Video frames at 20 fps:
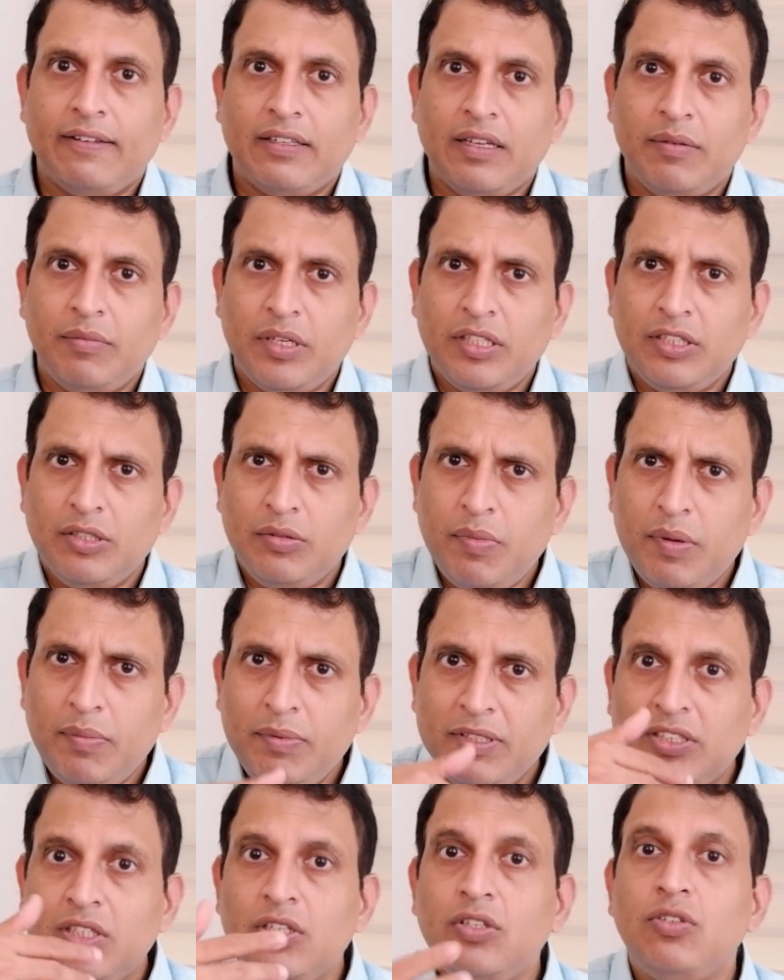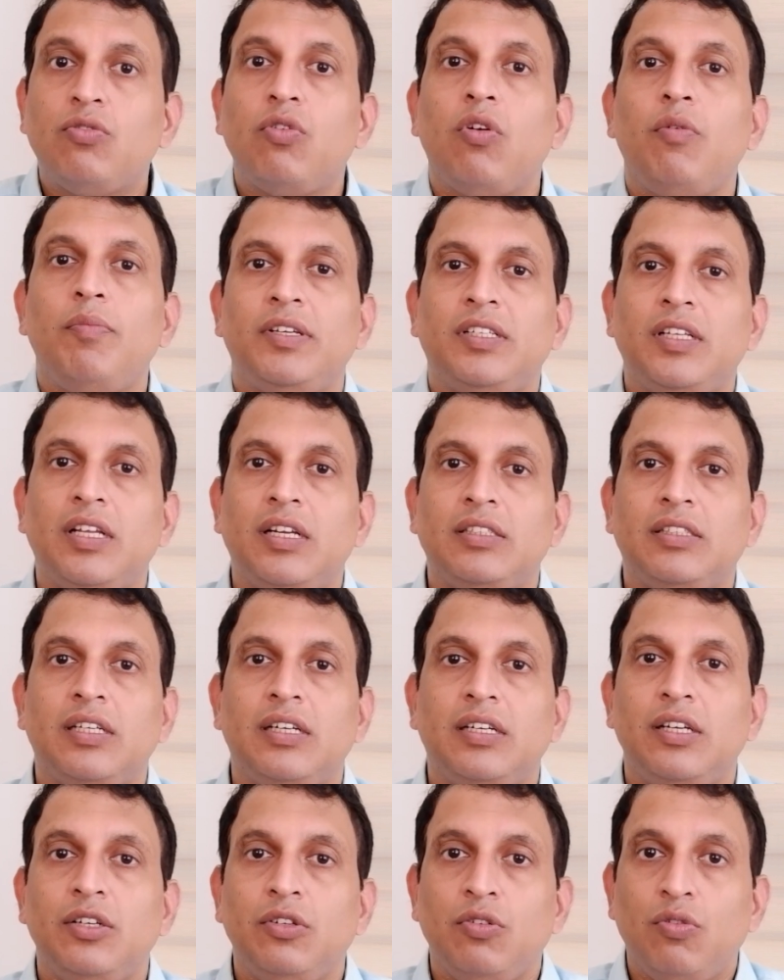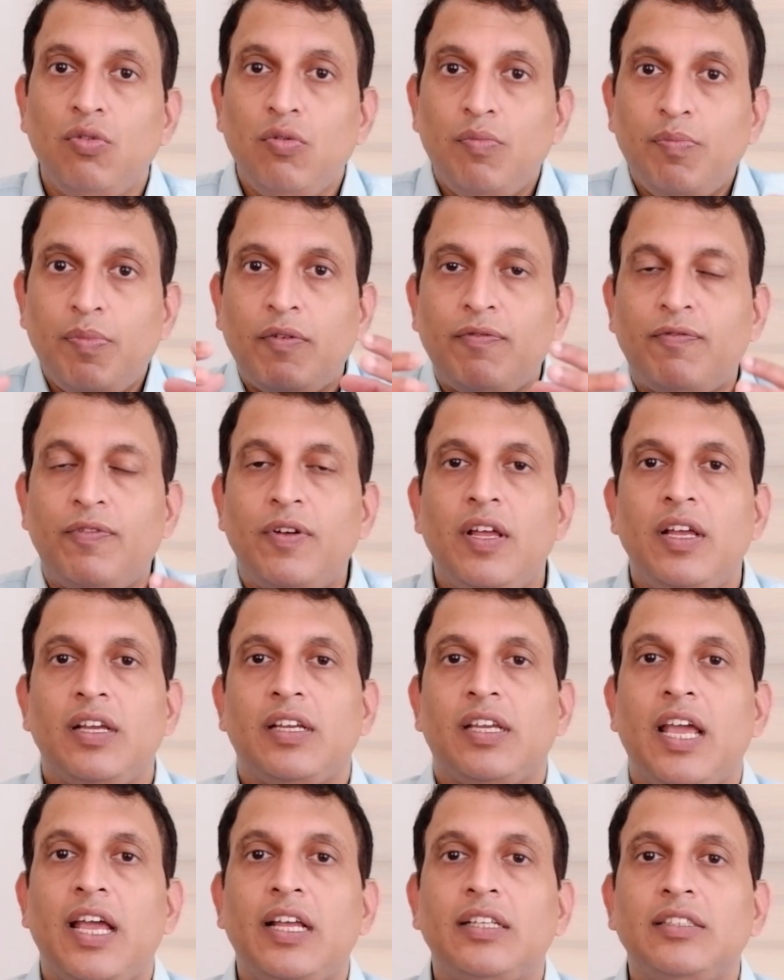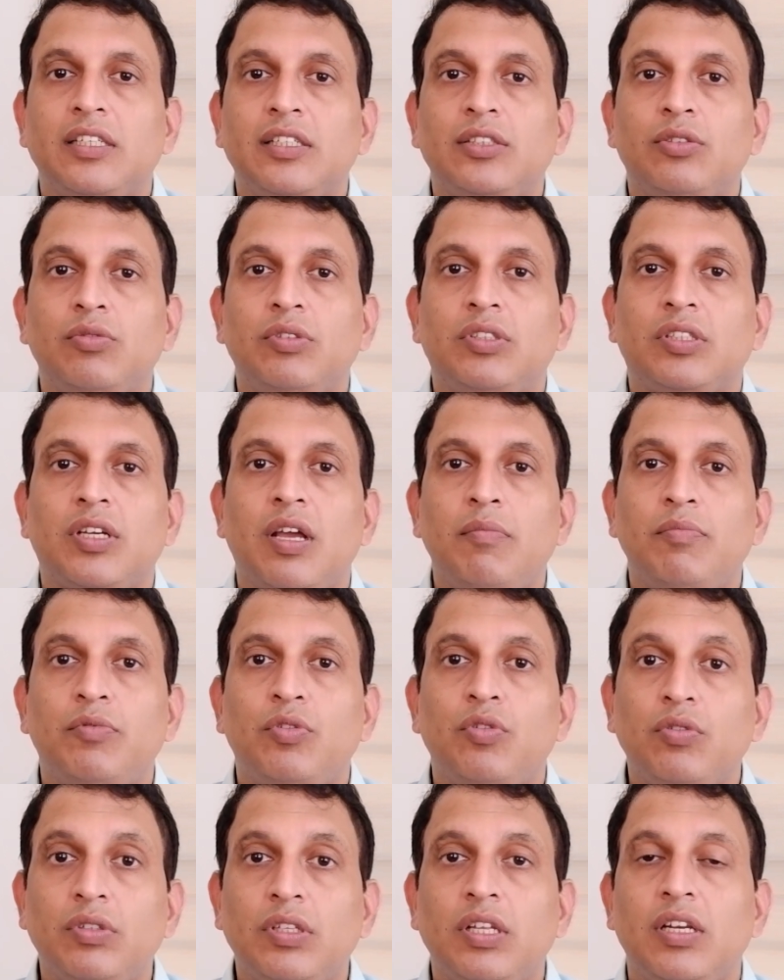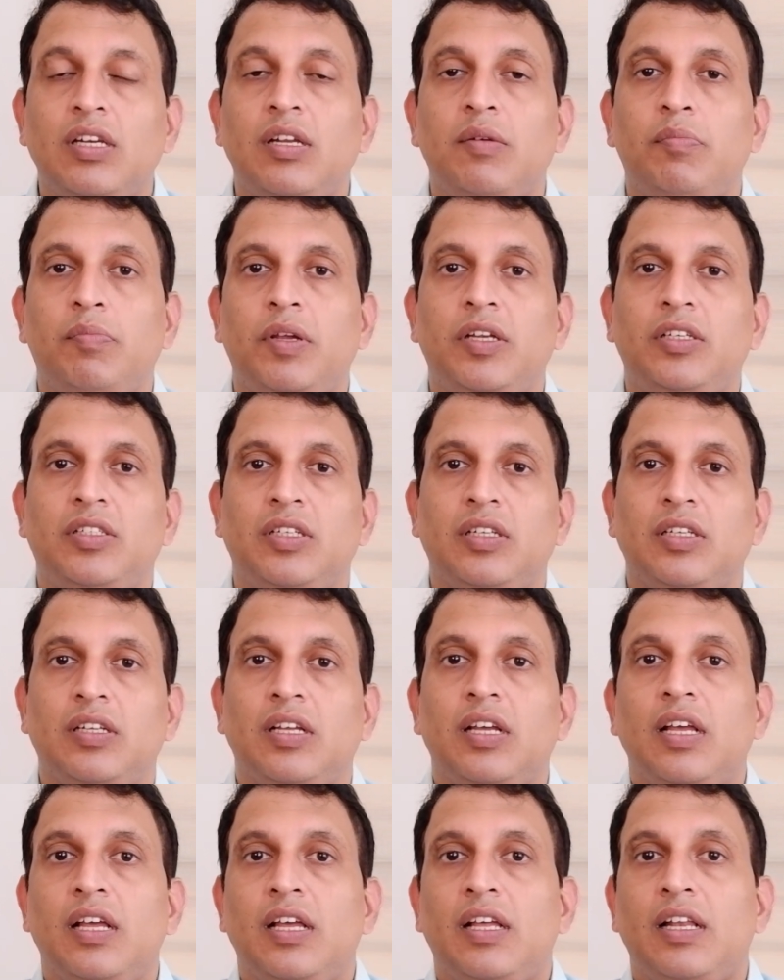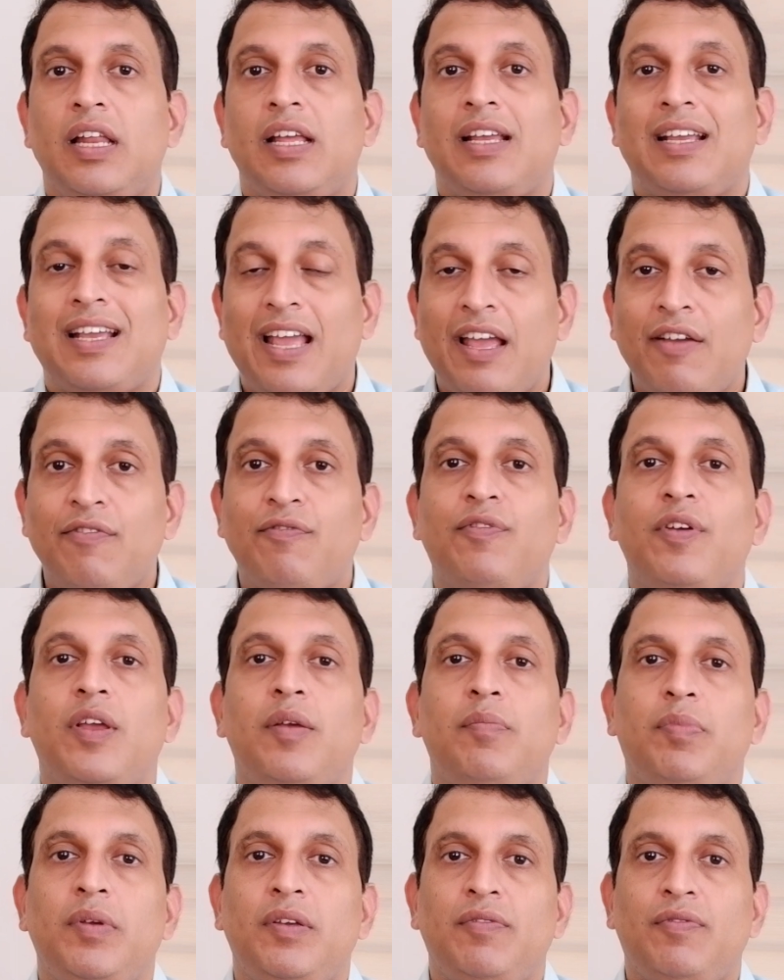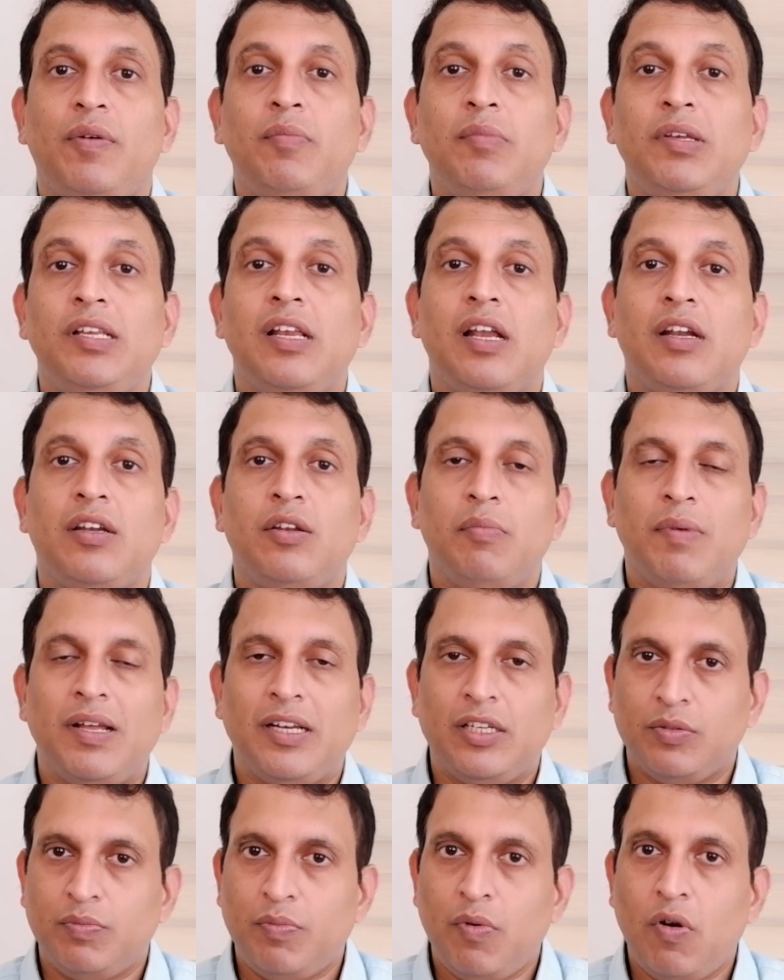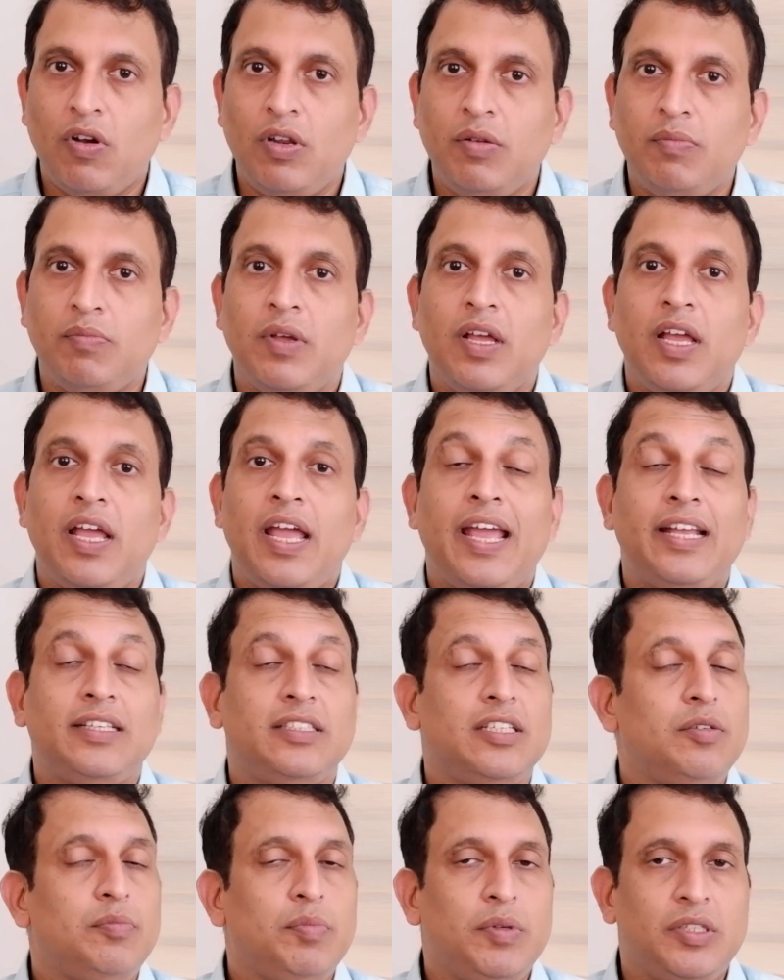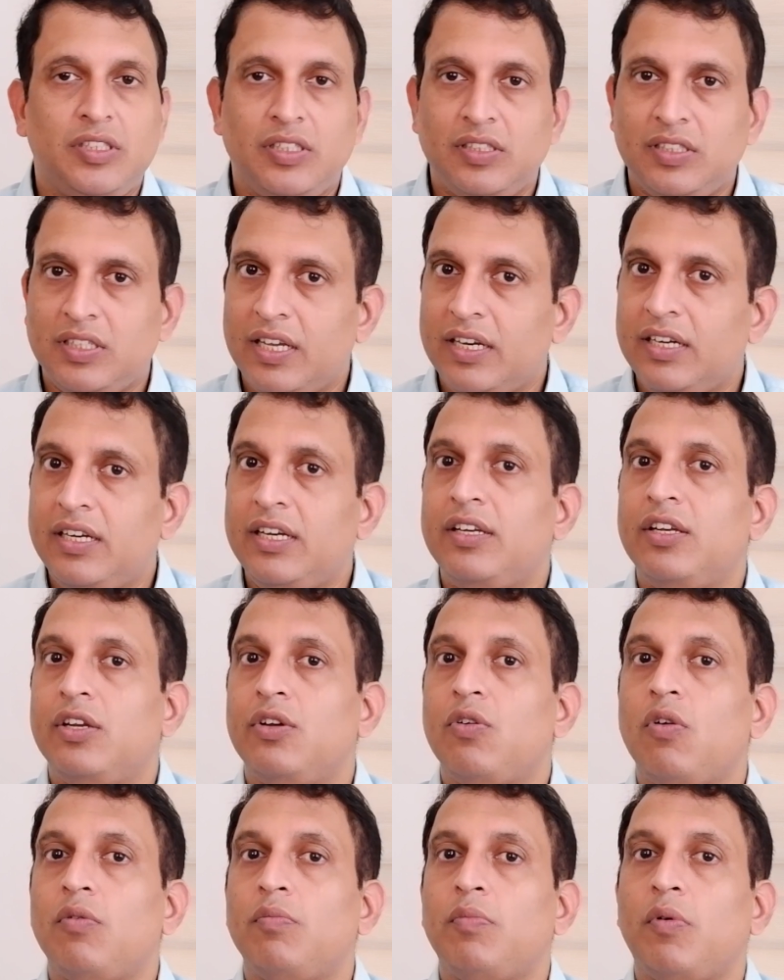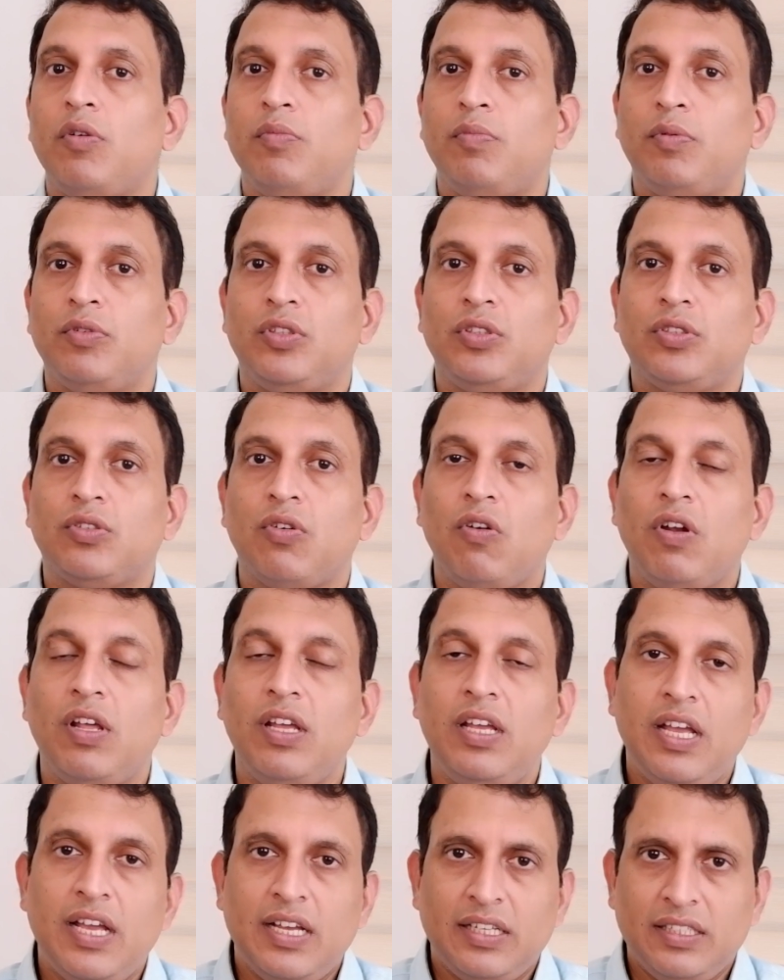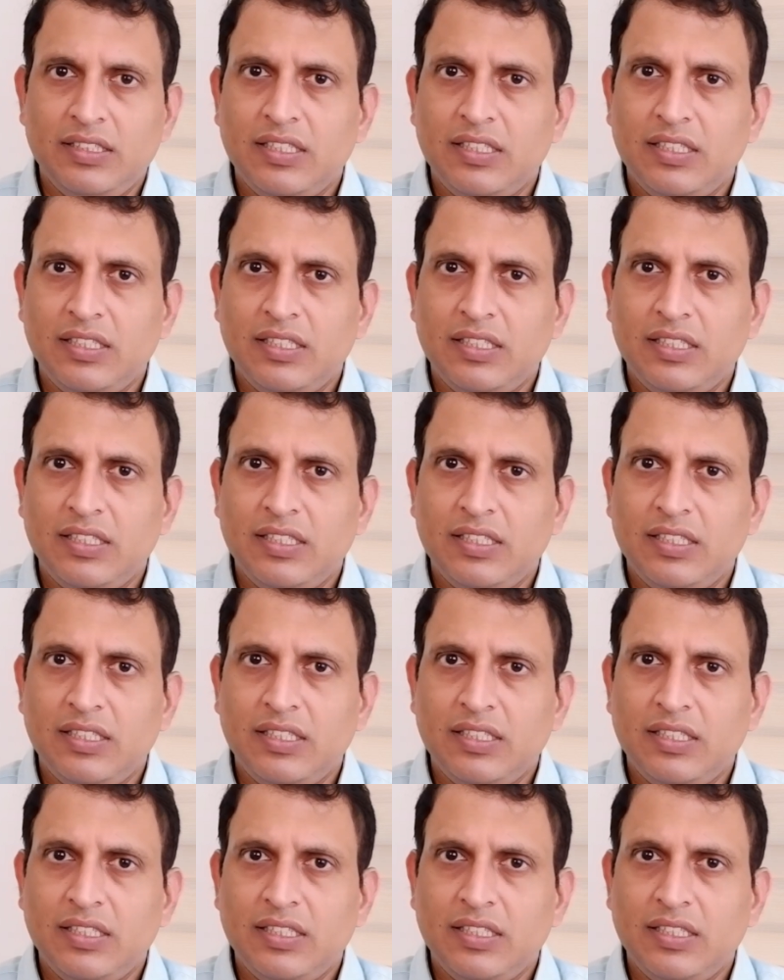Sometimes it may be syndromic. There are certain group of cancers which come together in a patient, like FAP, familial adenomatous polyp, HNPs is hereditary non-polyposis coli.